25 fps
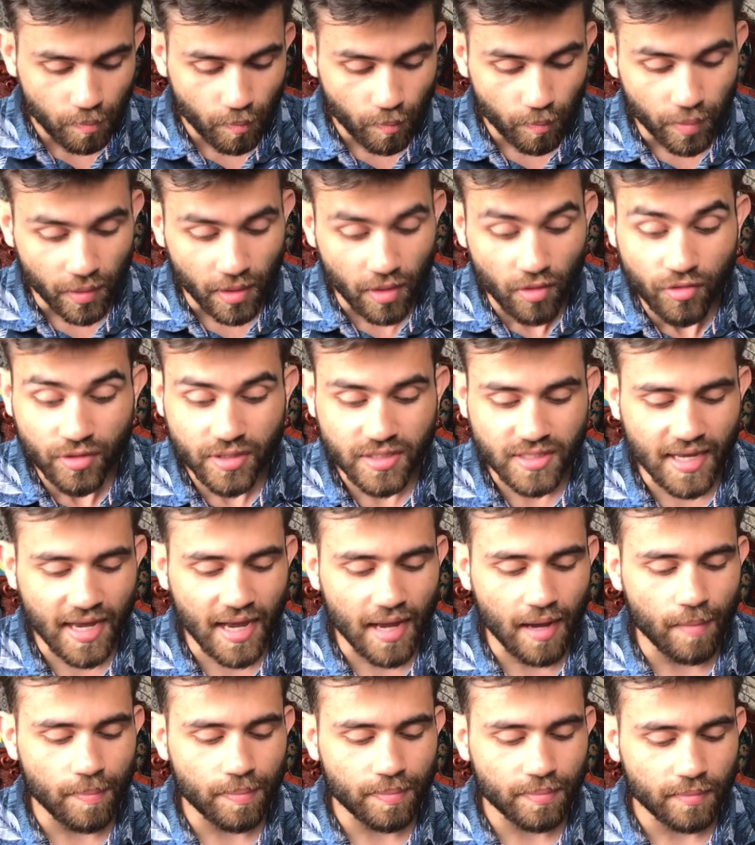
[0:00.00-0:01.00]
But this
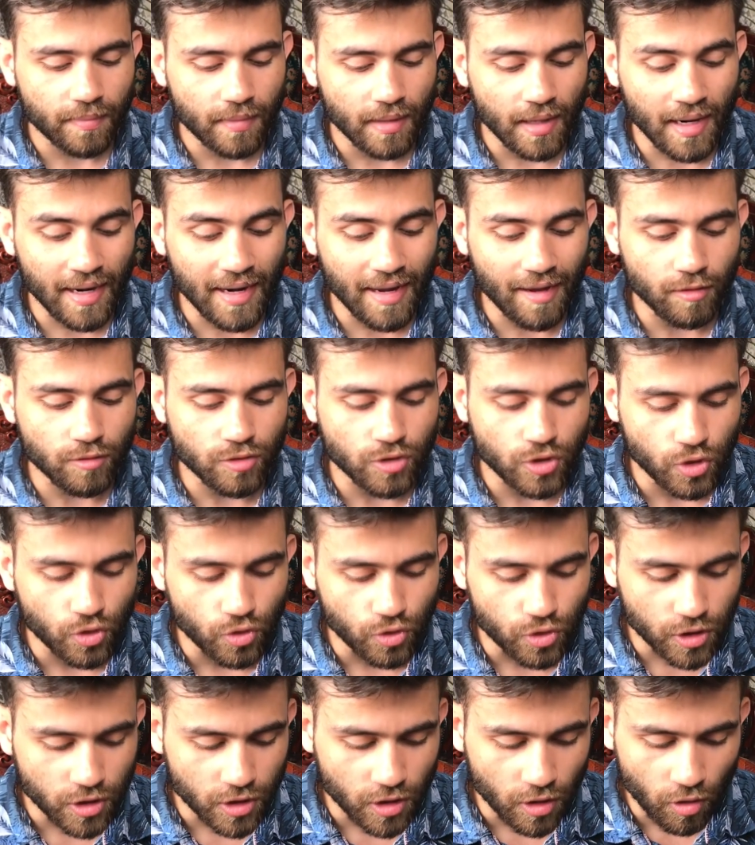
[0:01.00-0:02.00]
app allows you
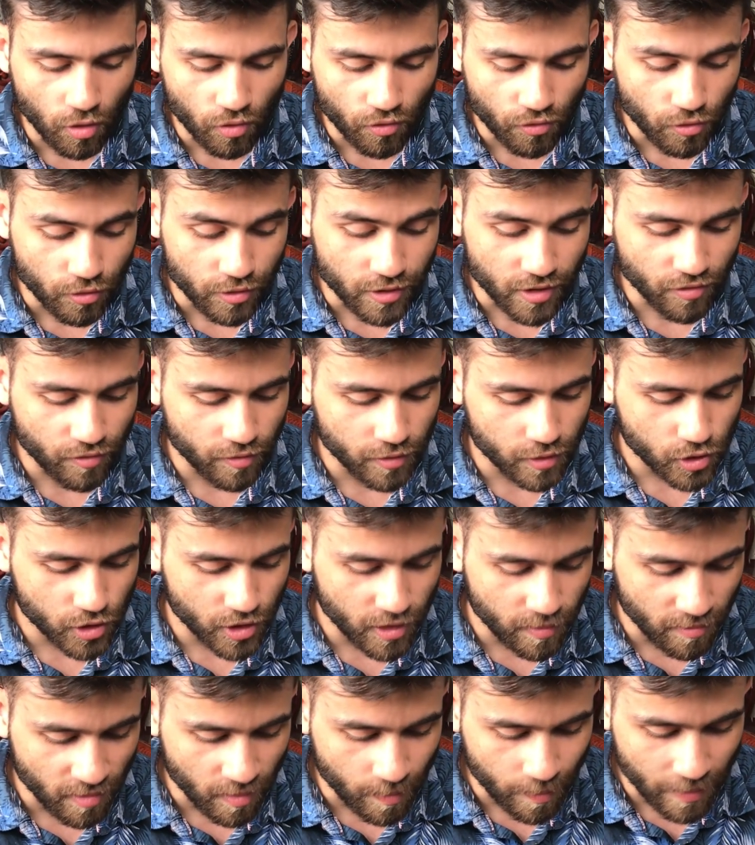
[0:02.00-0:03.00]
to go through different
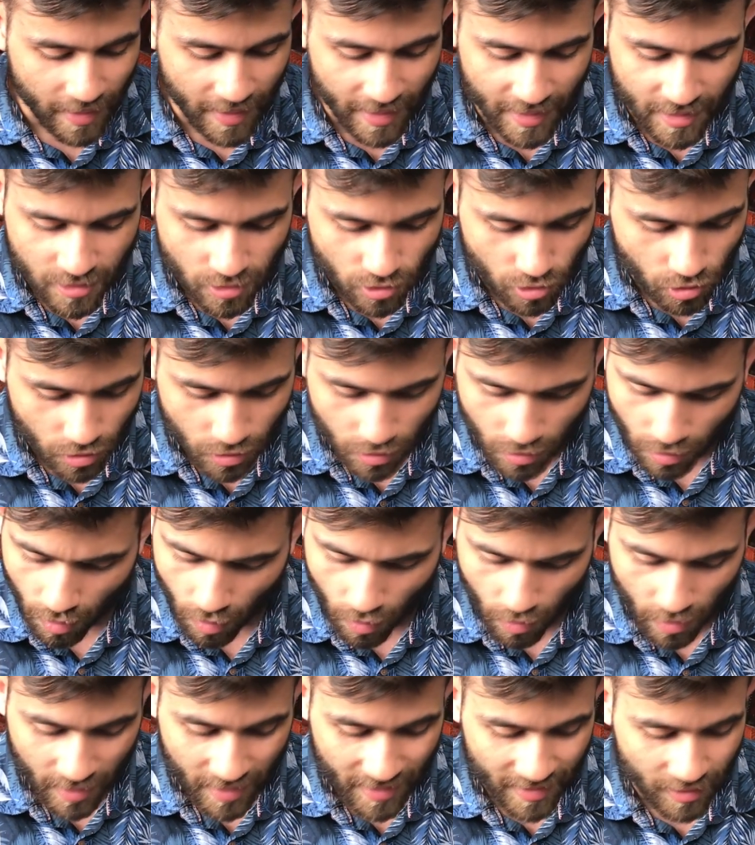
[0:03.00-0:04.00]
treatment plans, so you can
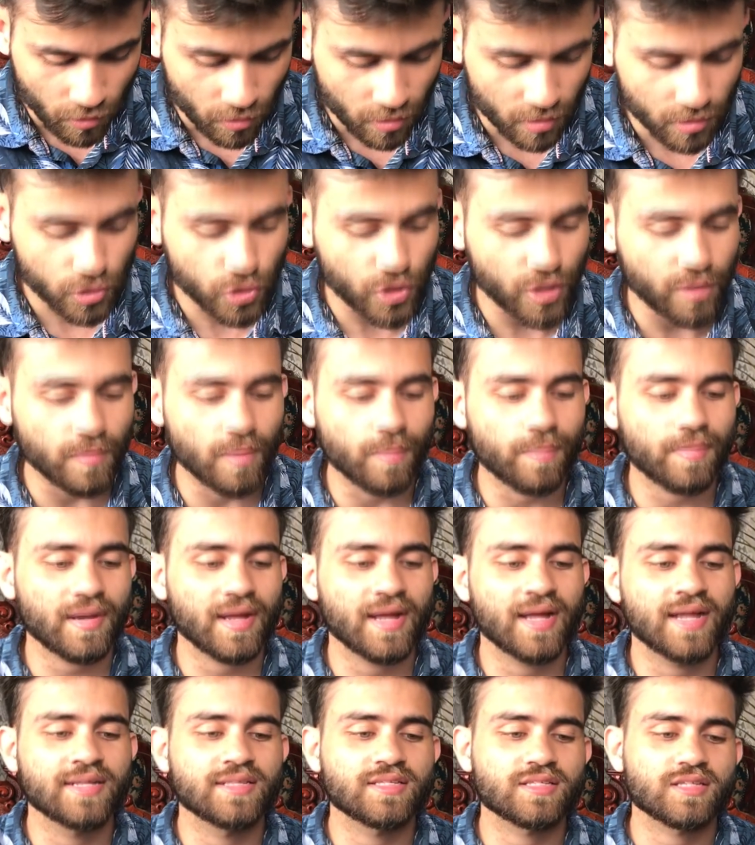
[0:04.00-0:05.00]
go click on treatment
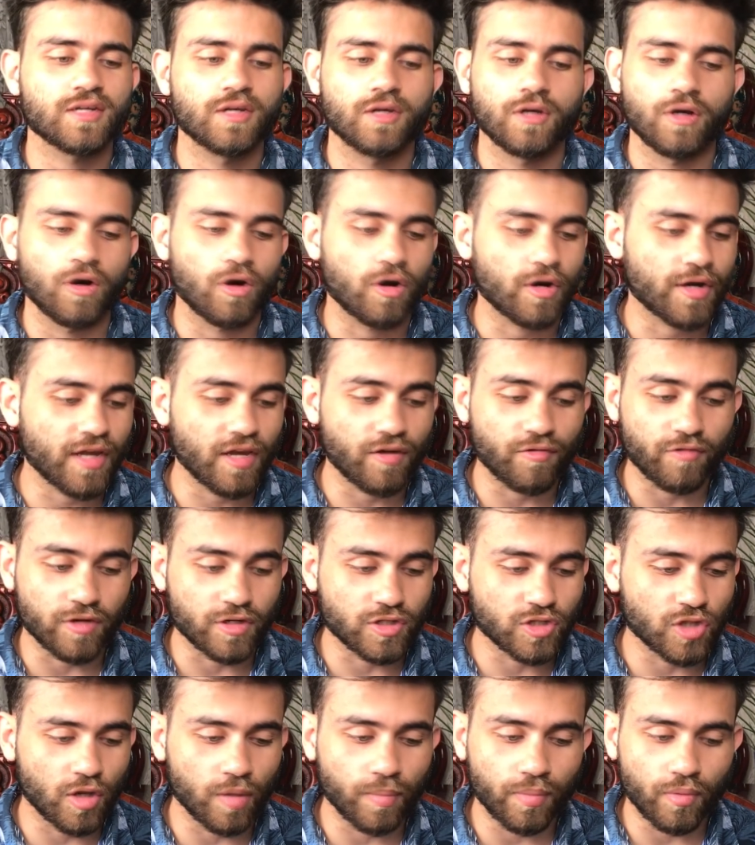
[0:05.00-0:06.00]
plans. Okay, for
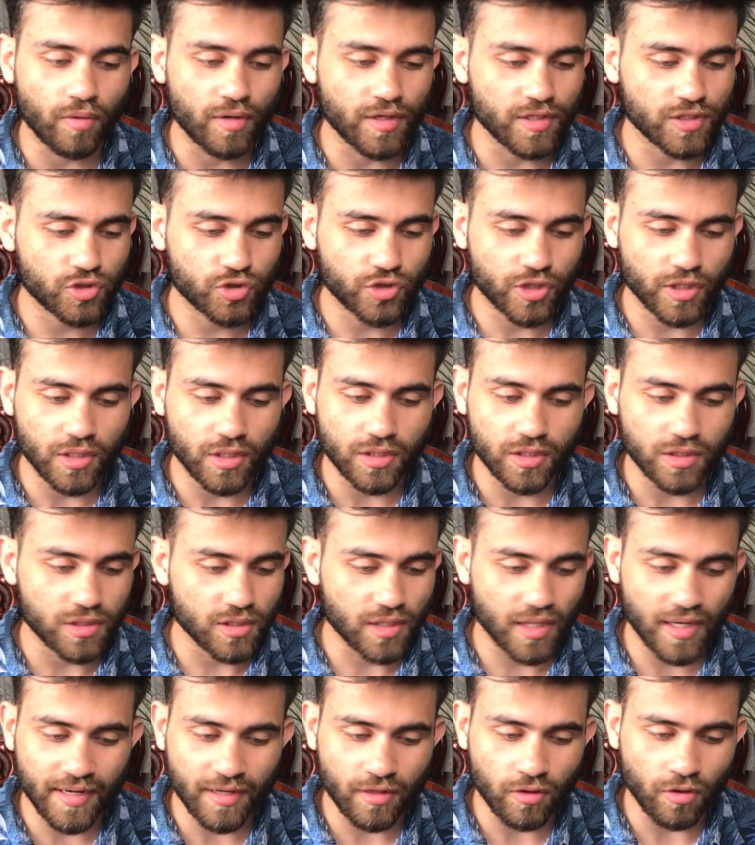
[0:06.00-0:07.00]
example, let's
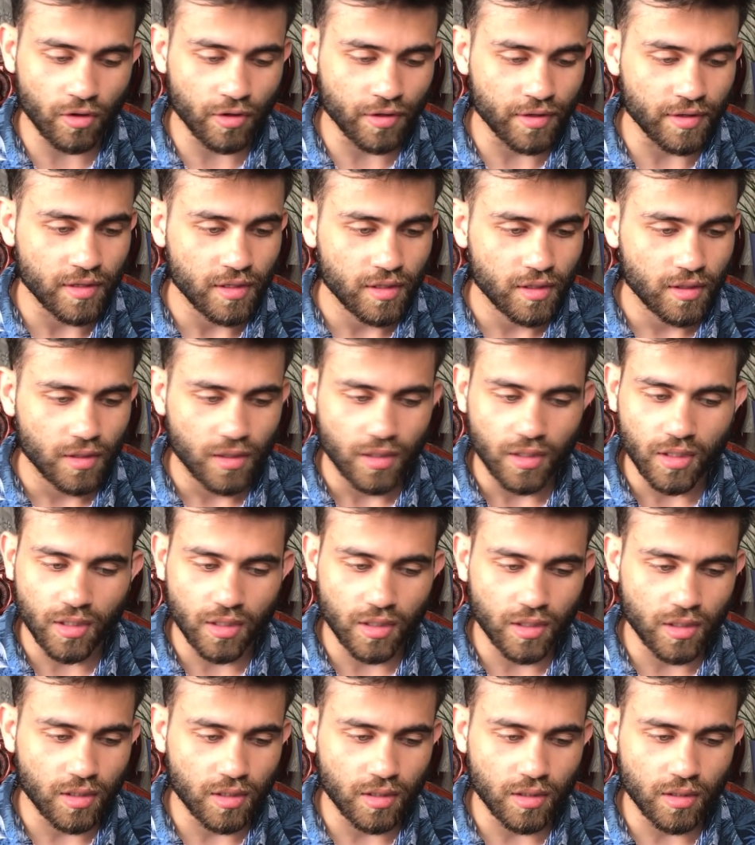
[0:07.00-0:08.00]
click on
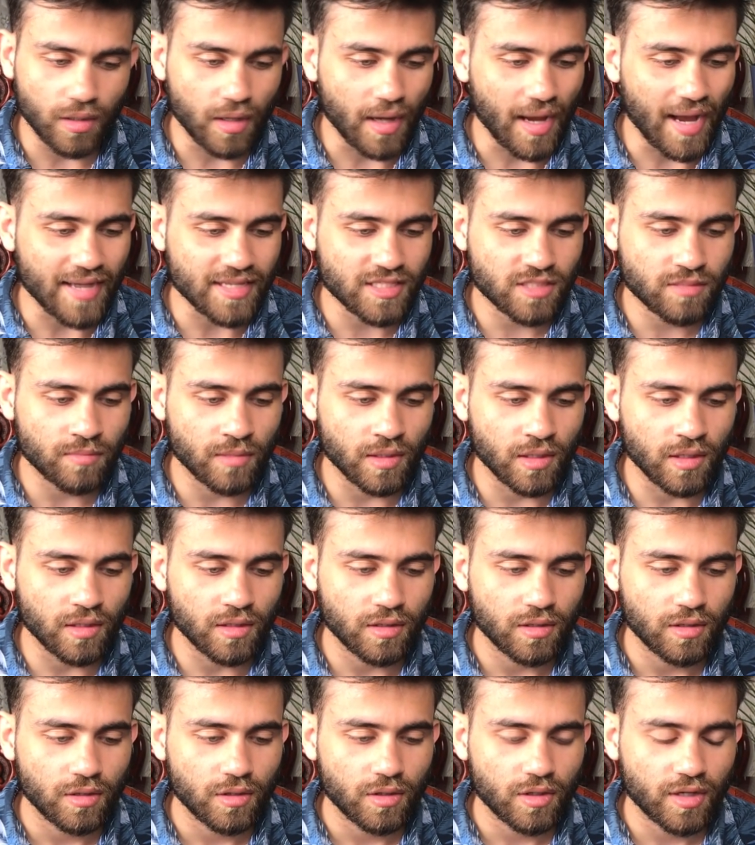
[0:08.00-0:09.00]
asthma,